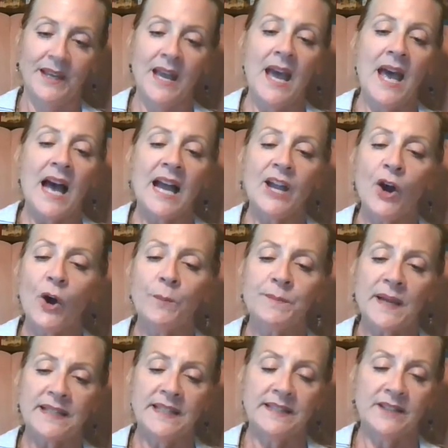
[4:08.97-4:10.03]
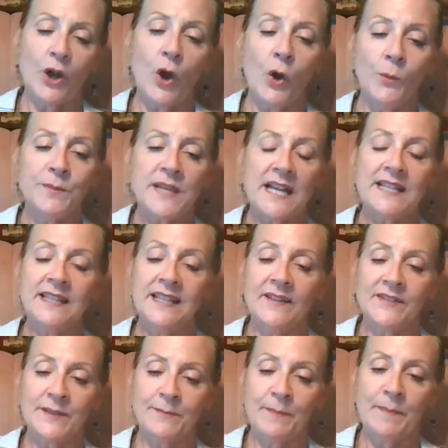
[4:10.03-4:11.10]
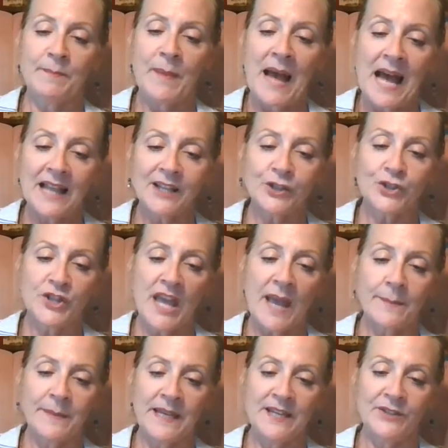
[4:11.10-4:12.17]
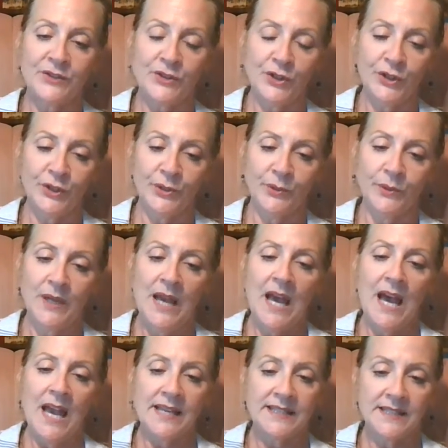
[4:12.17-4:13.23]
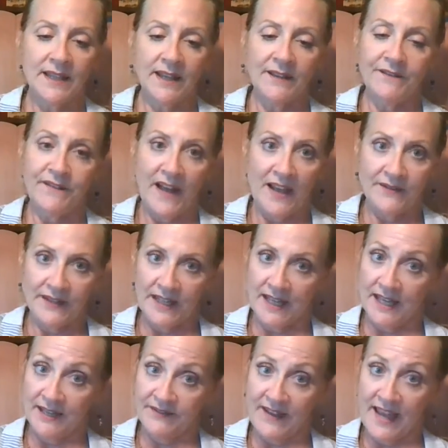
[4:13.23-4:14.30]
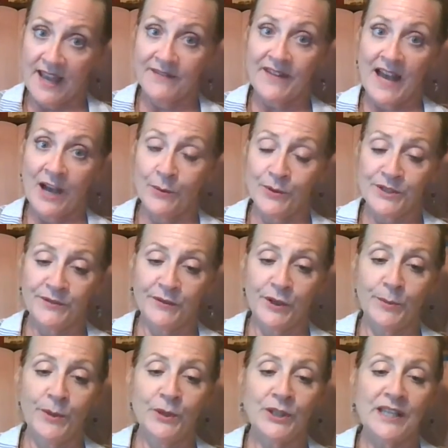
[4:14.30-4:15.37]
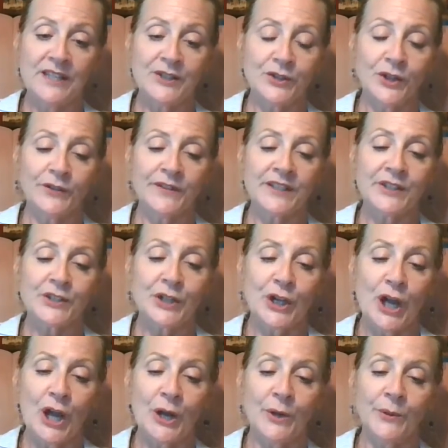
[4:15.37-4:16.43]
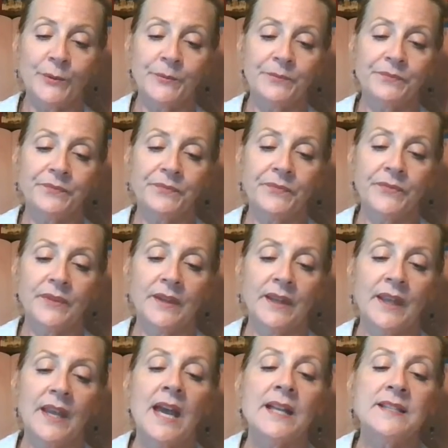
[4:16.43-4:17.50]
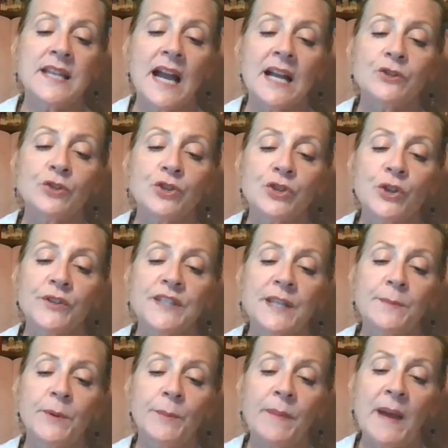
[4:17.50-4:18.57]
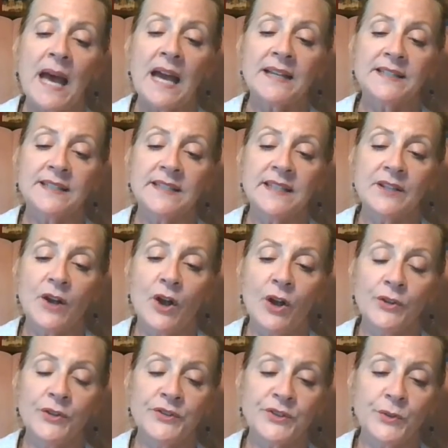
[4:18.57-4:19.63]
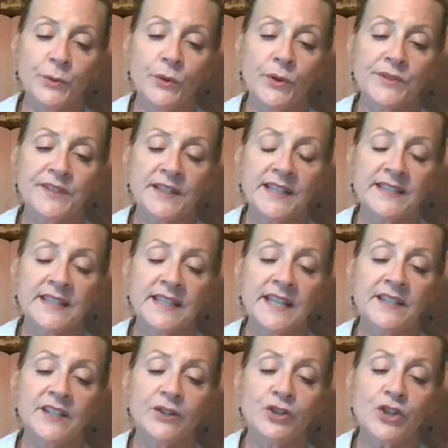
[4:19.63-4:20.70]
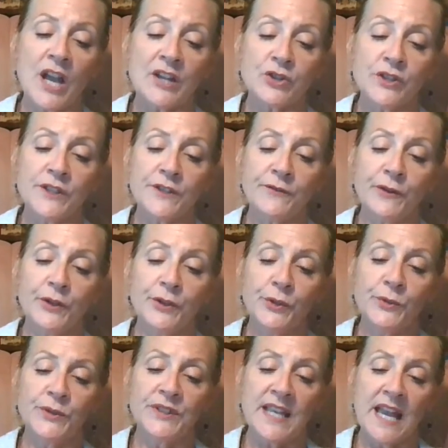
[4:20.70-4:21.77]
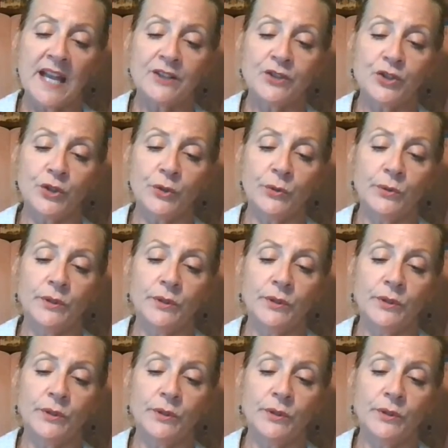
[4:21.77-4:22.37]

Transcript: I hoped I didn't have to polish that piece too. I still had 5.5 hours of community service to go. Dr. Schultz had put boxes in all the schools soliciting suggestions for a new statue.